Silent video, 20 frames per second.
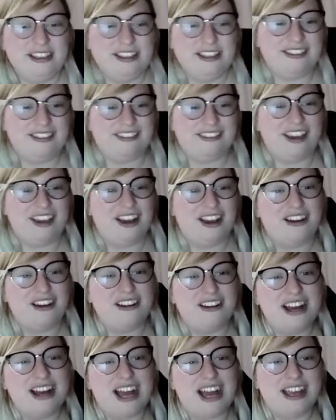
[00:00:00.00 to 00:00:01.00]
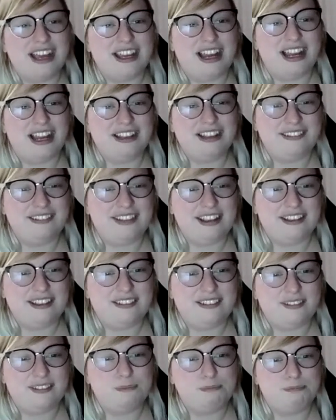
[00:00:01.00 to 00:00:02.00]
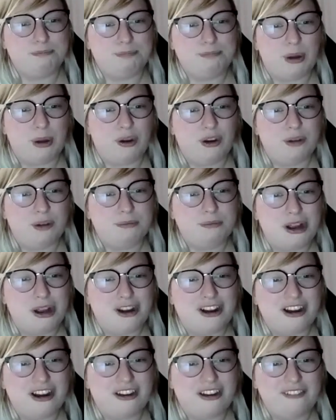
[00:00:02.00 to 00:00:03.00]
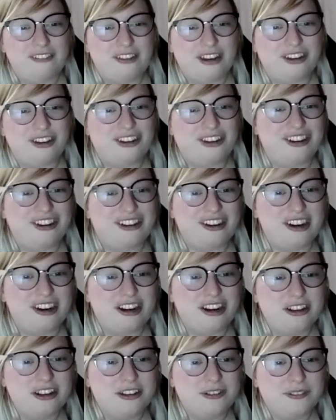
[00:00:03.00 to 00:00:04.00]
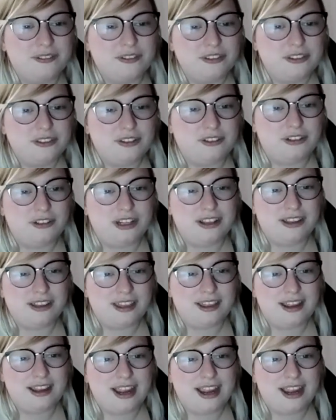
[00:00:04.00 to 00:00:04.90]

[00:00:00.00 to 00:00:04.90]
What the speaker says: Let's go. I see some burn marks here. What do you think